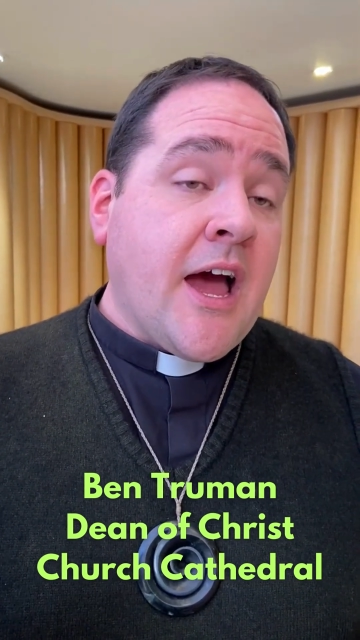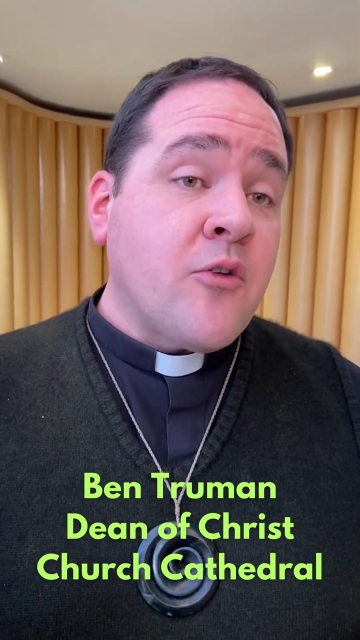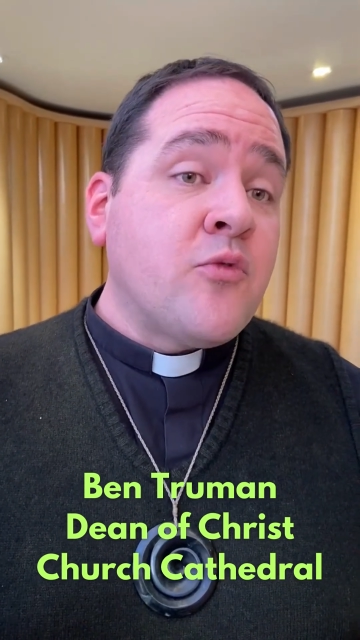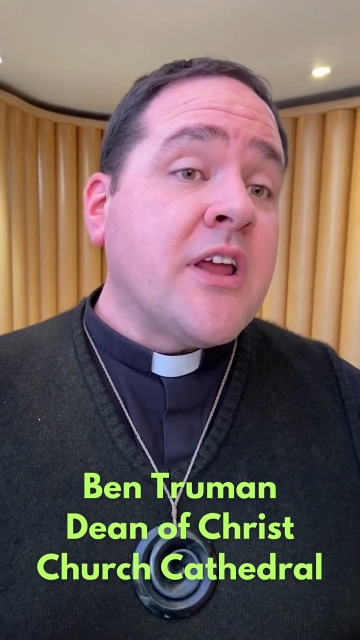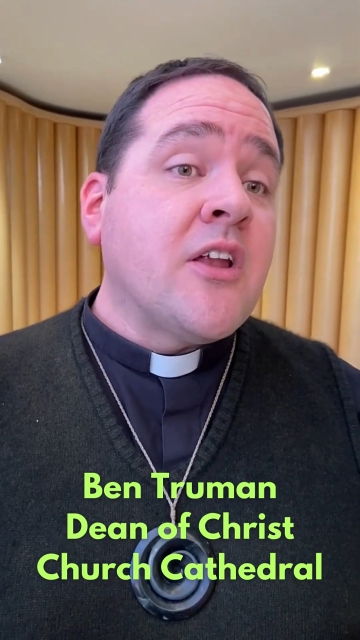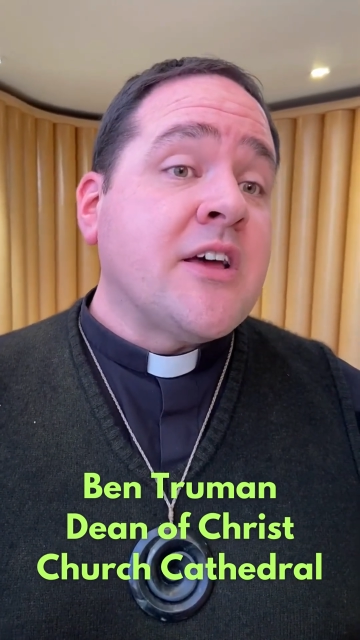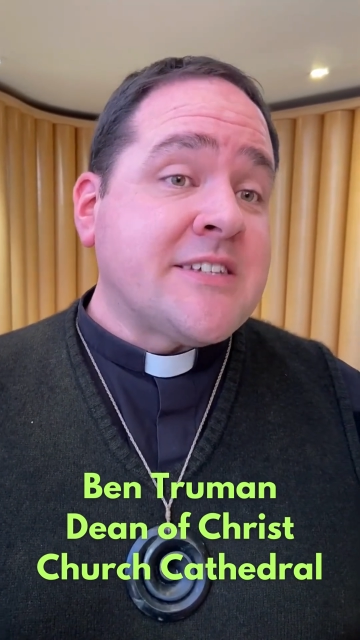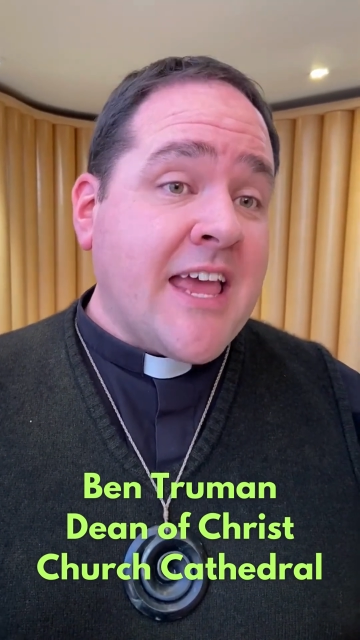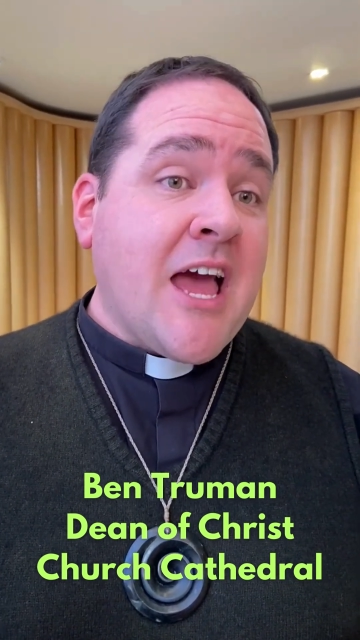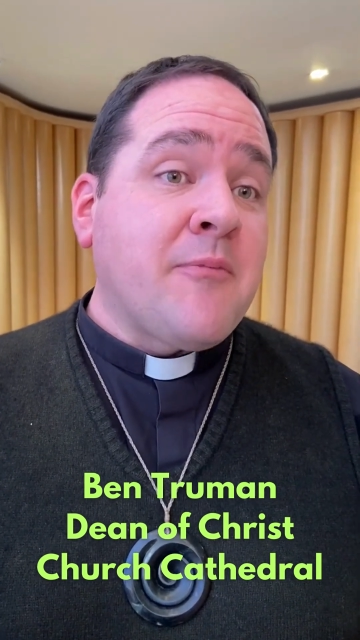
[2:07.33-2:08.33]

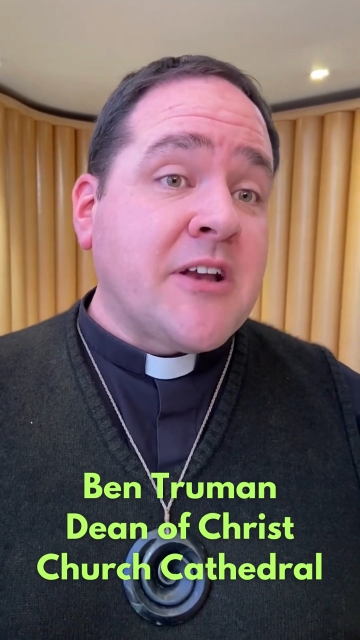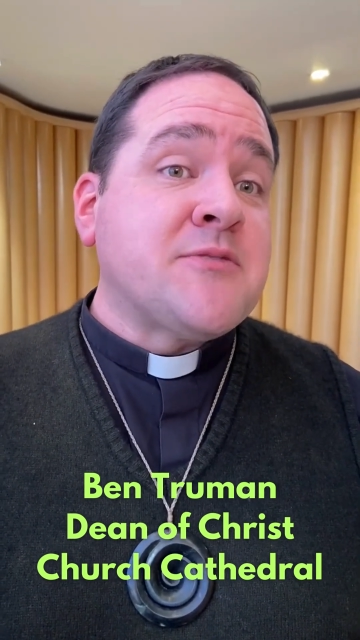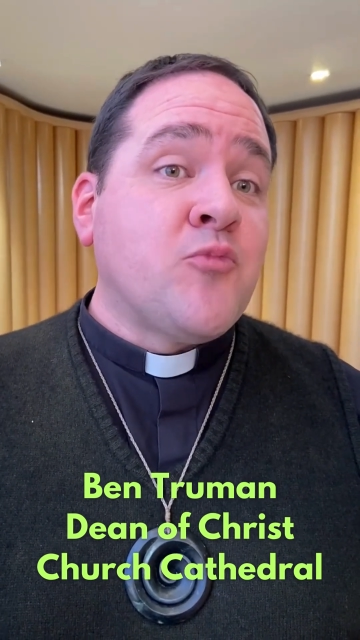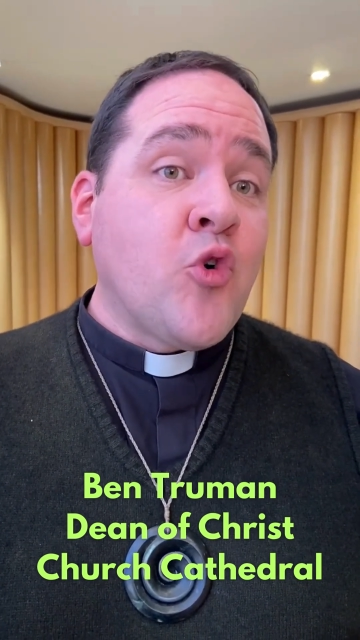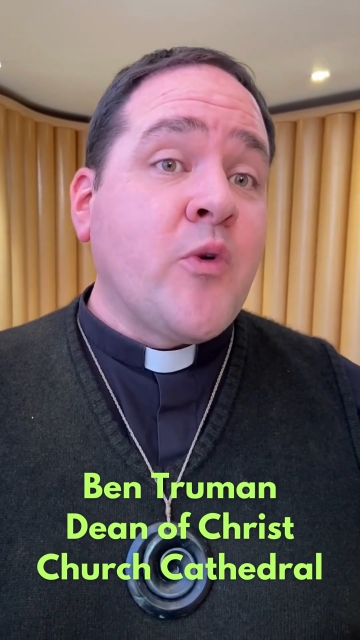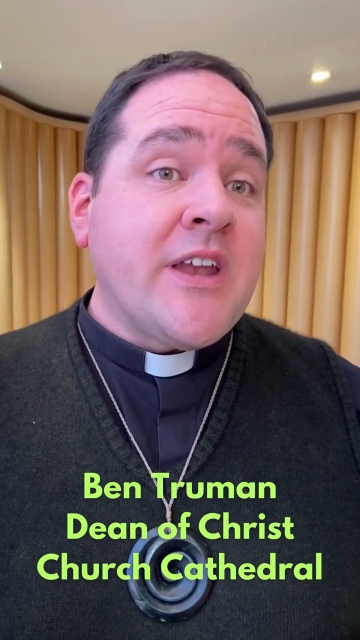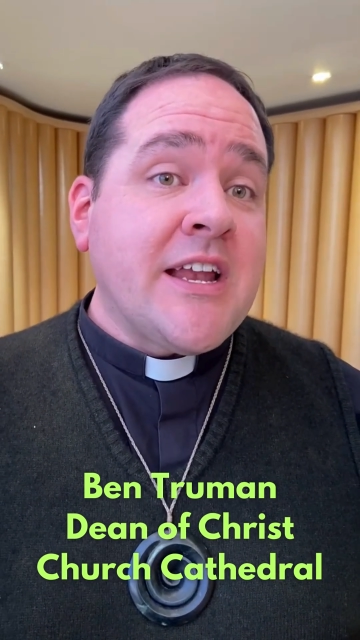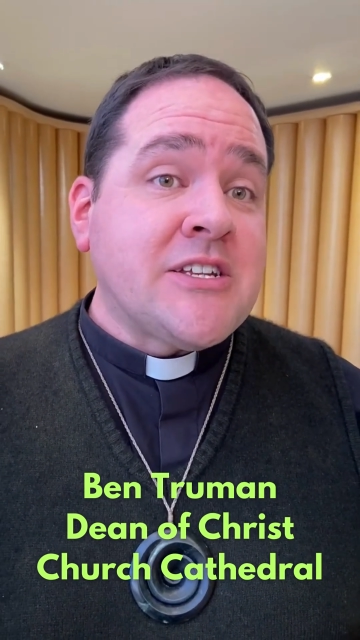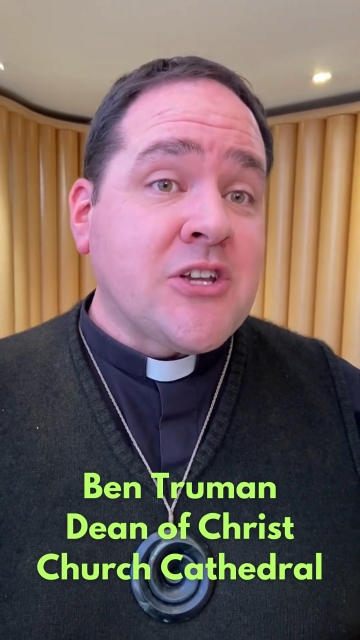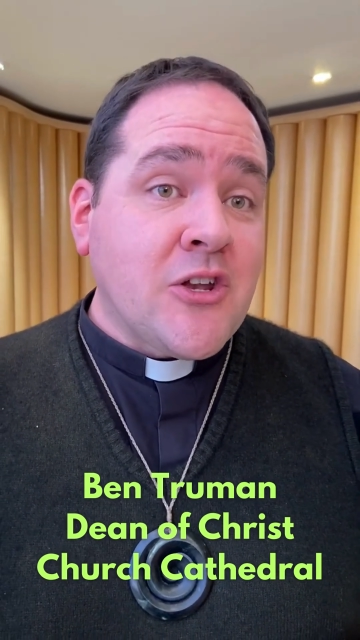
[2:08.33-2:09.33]
realising how much more we
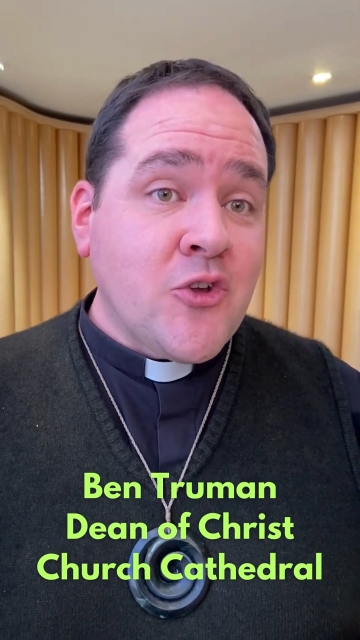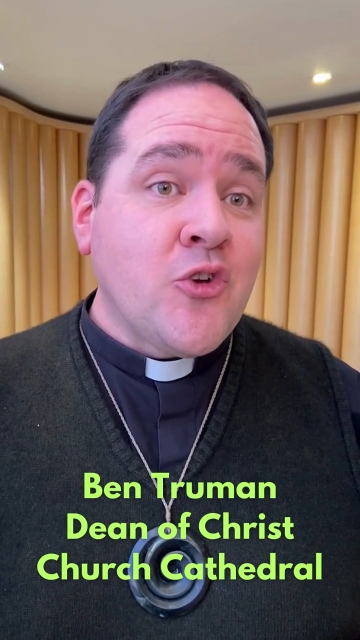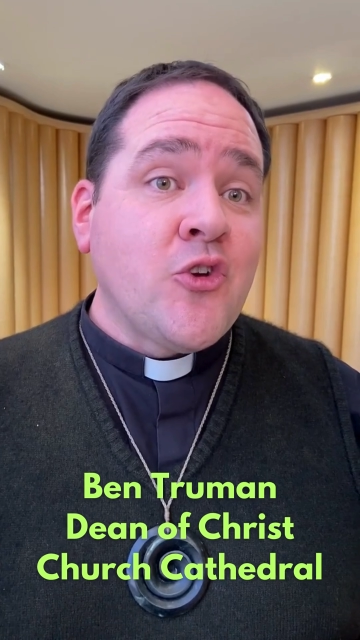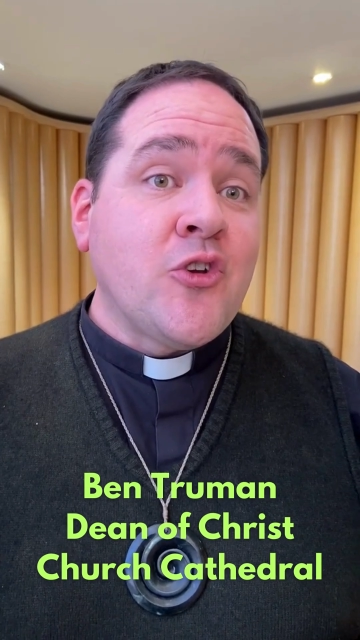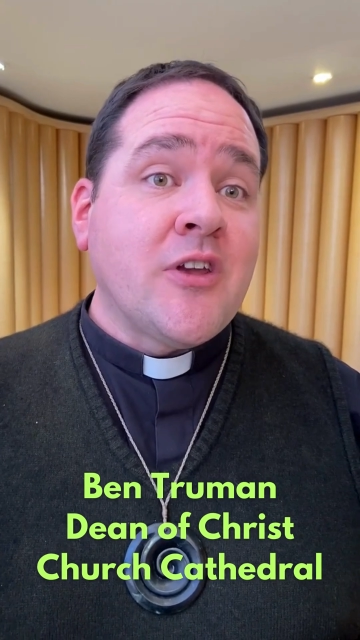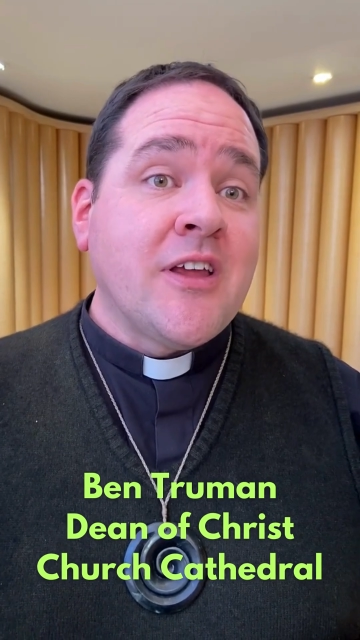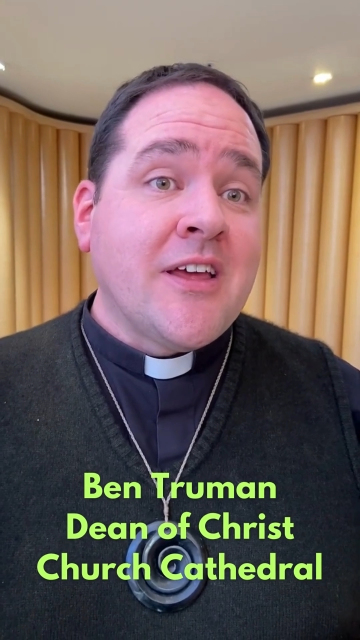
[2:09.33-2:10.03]
needed to learn,